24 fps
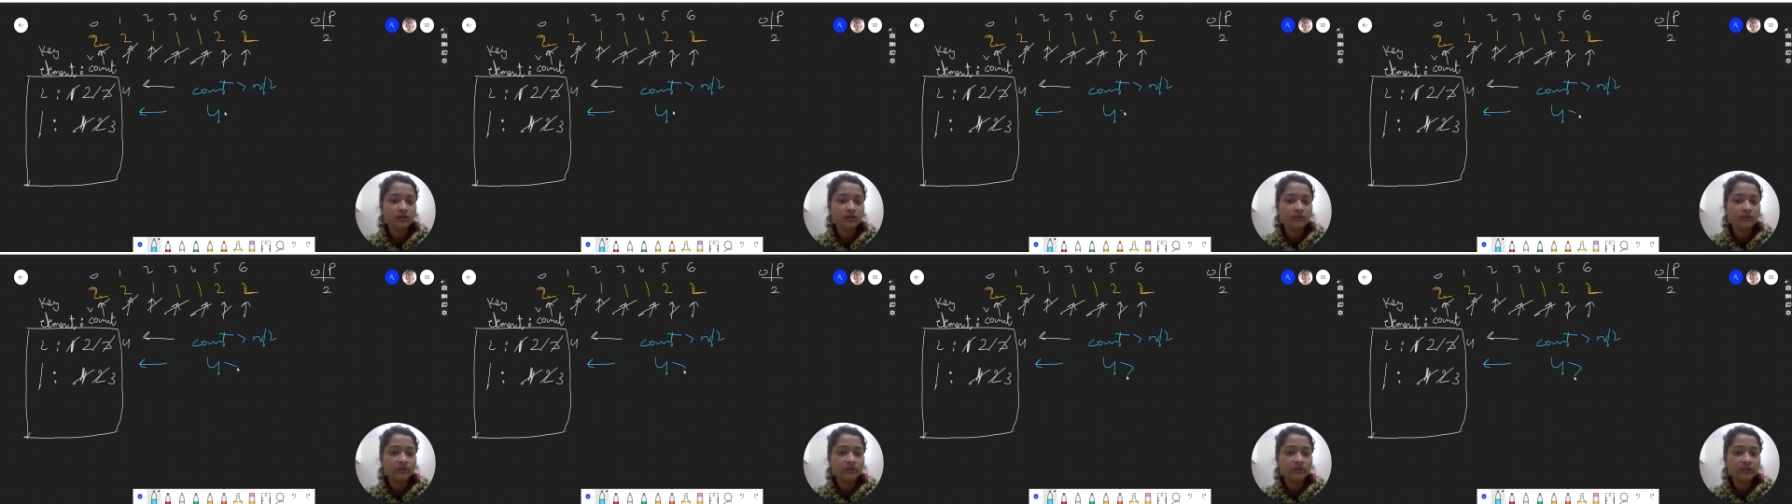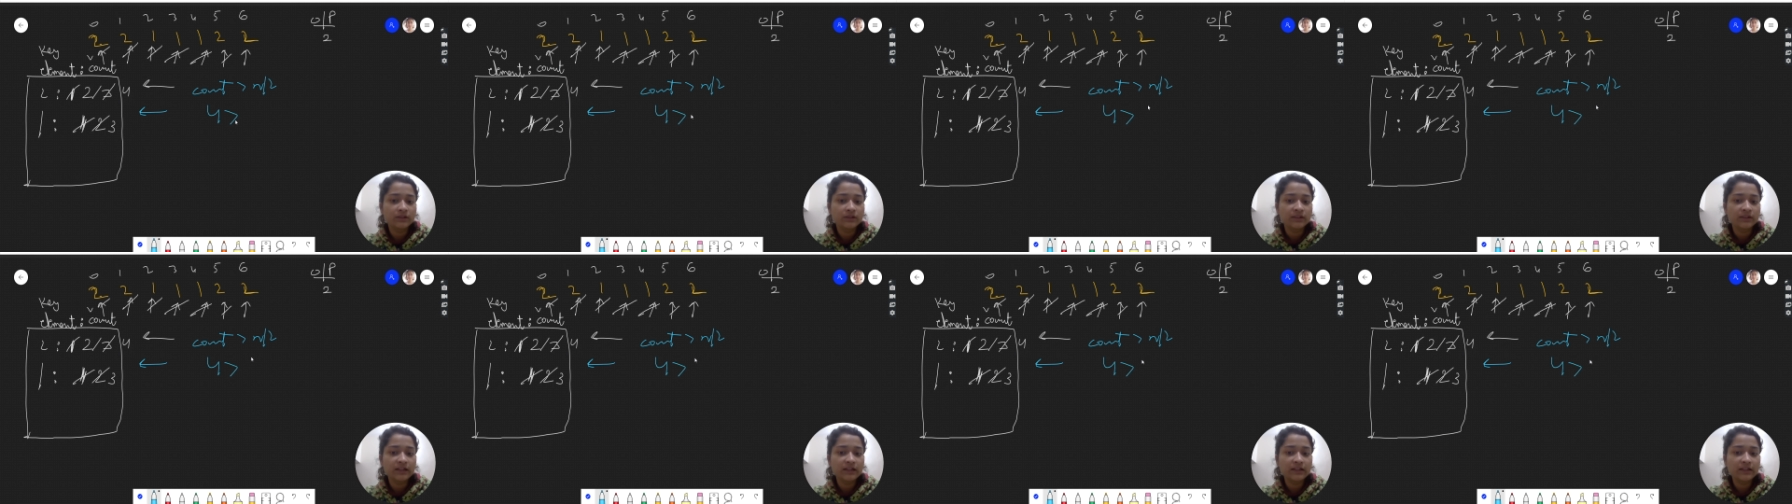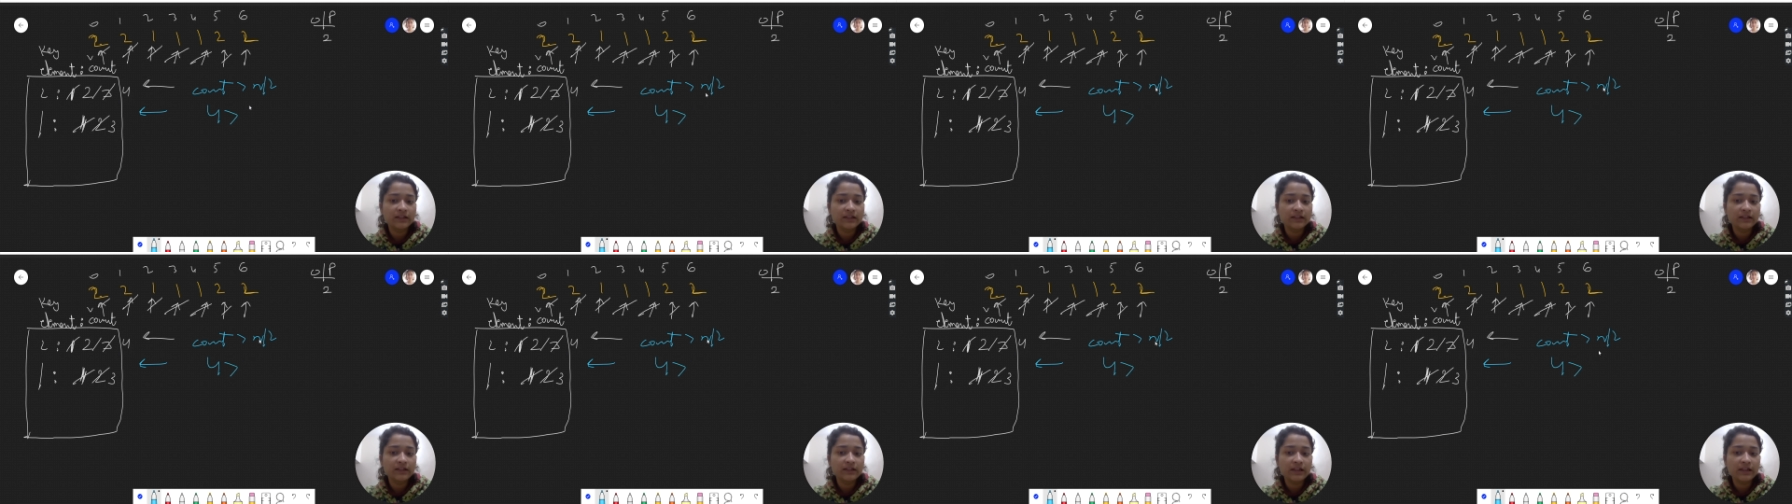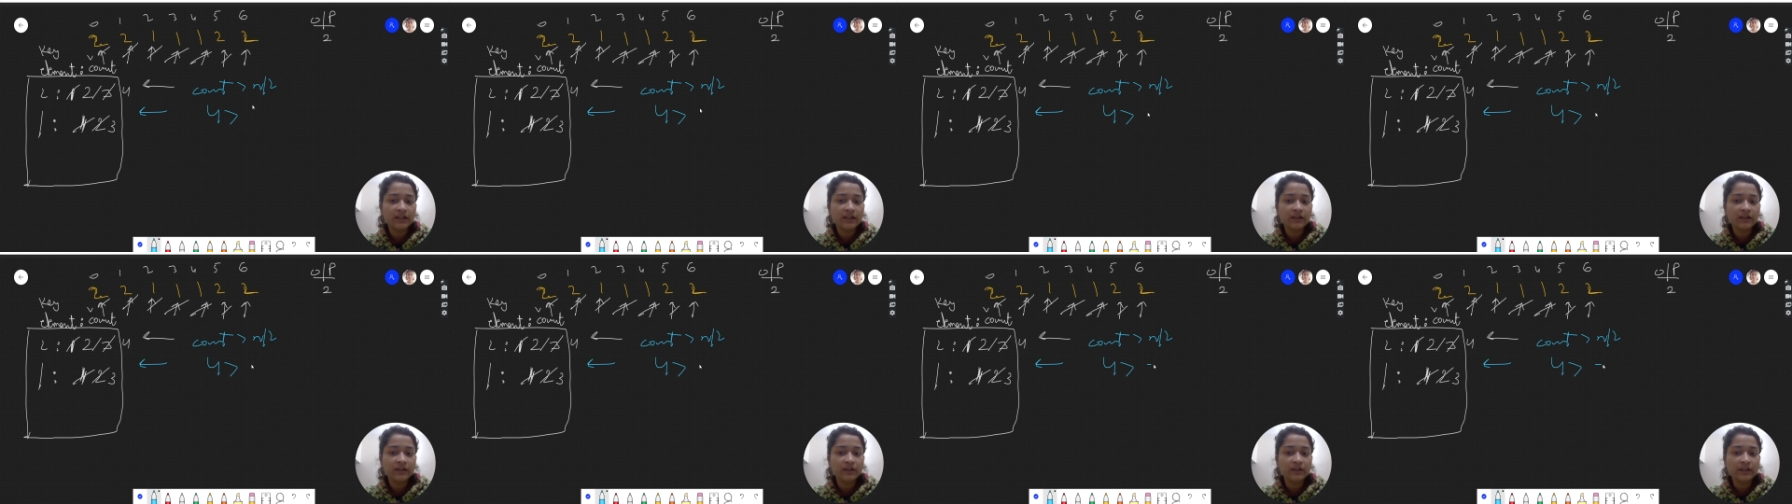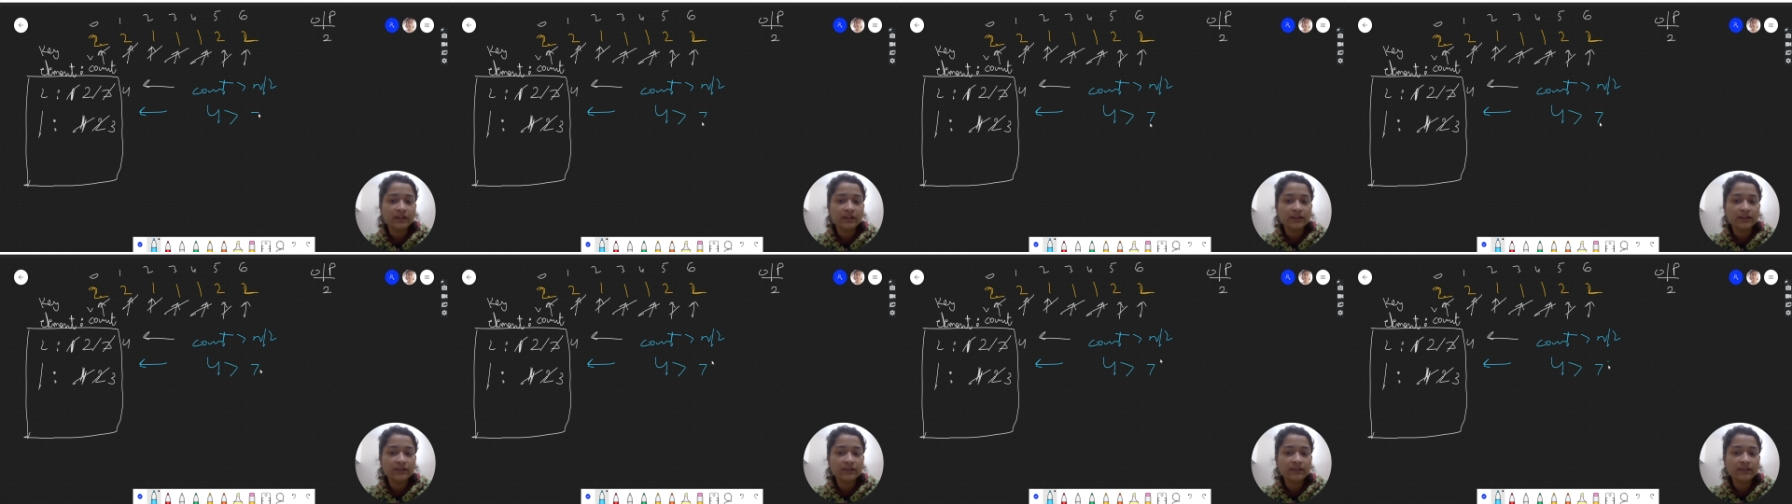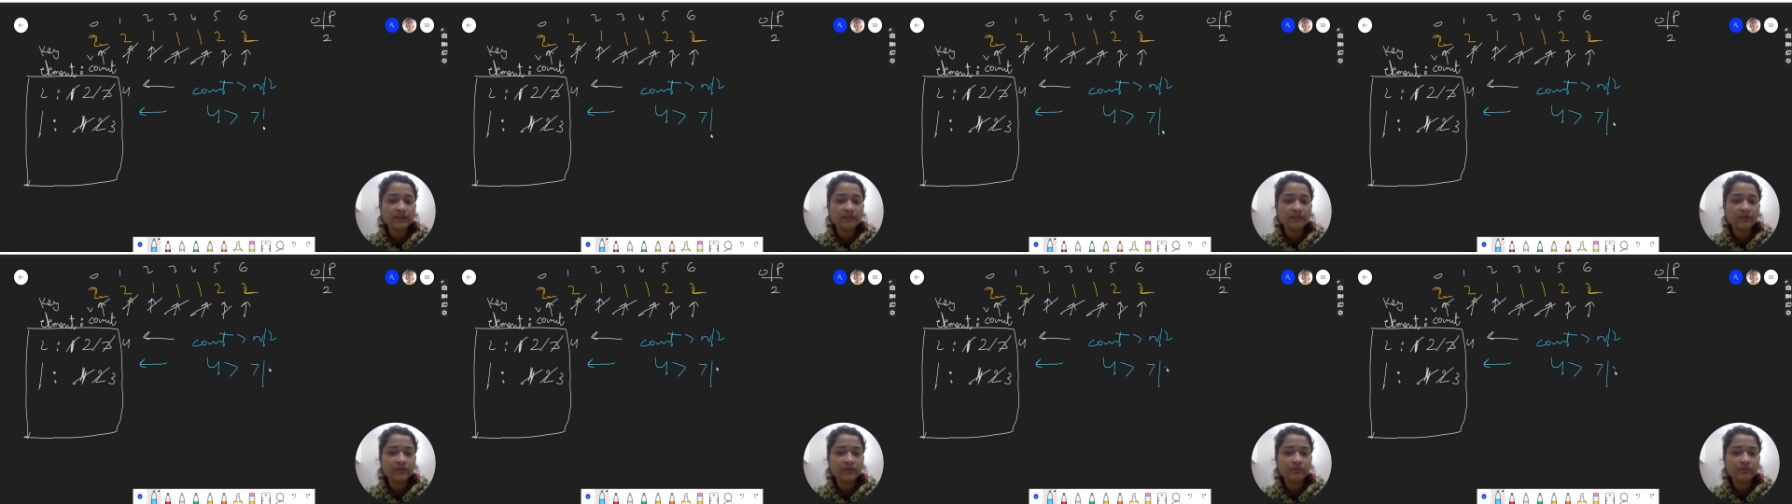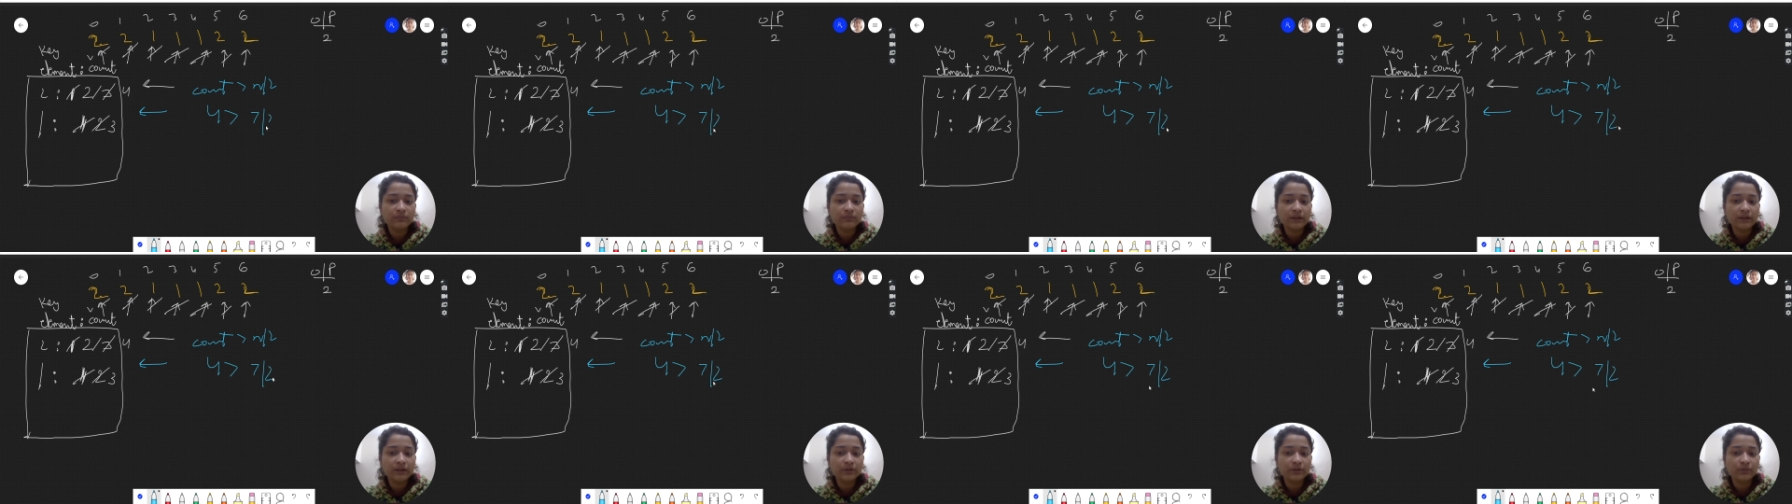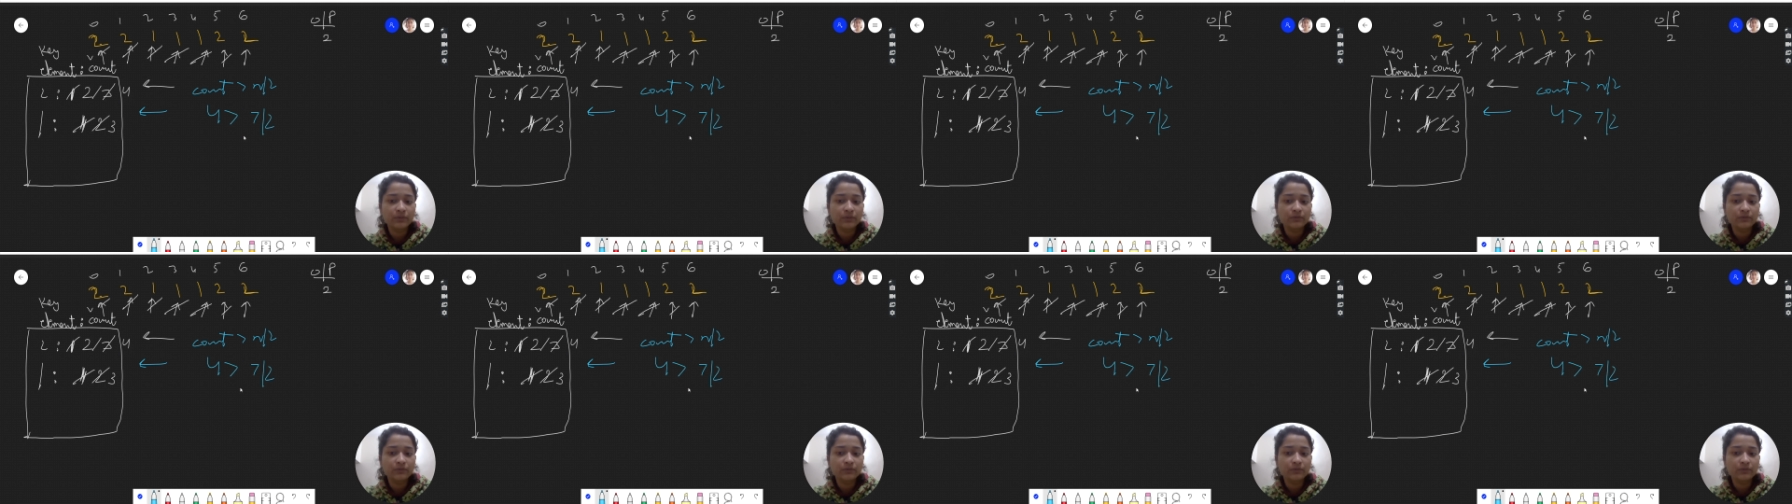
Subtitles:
which is greater than n. N is 7 by 2,